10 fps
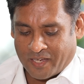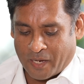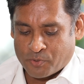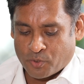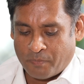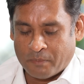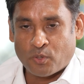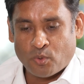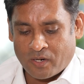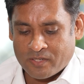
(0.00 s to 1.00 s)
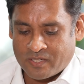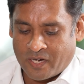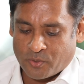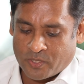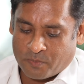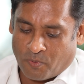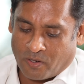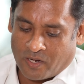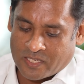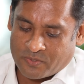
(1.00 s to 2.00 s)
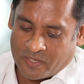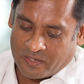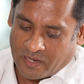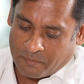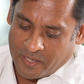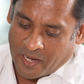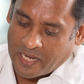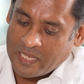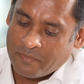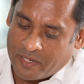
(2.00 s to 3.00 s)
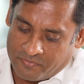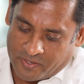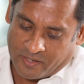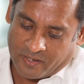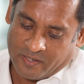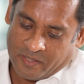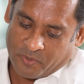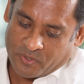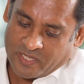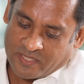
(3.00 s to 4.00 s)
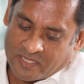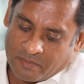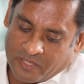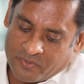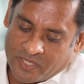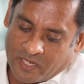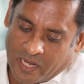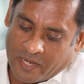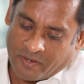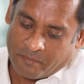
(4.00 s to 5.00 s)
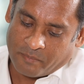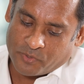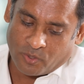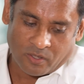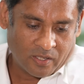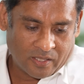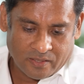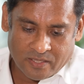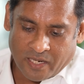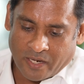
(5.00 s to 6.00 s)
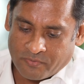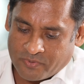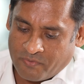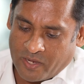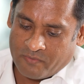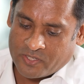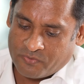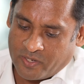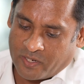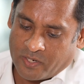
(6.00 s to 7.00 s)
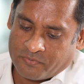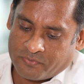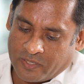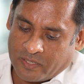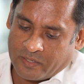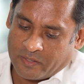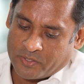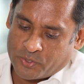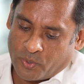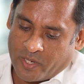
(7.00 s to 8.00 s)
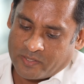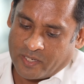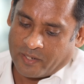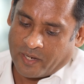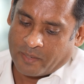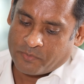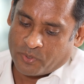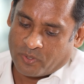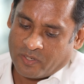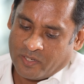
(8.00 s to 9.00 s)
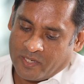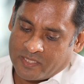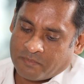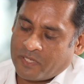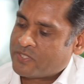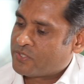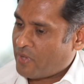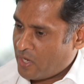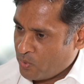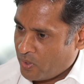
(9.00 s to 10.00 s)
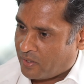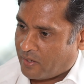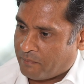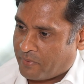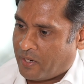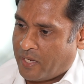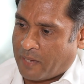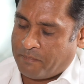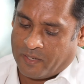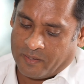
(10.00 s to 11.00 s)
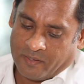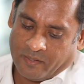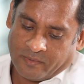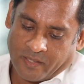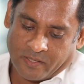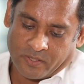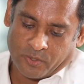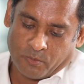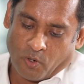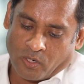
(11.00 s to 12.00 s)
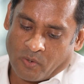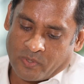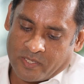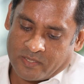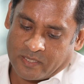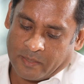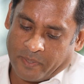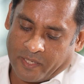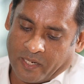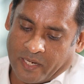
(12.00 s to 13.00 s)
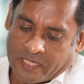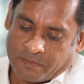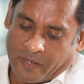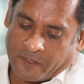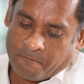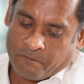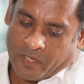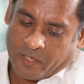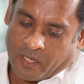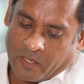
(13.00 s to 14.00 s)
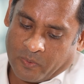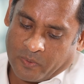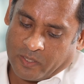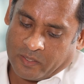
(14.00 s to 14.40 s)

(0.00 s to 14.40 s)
I'm sure people who are listening to this podcast will be highly benefited, because these are something which are live. I'm sure this kind of the way which we are kind of showcasing, right? I'm sure is something which is very unique. I'm really happy that you brought out this particular aspect. Now,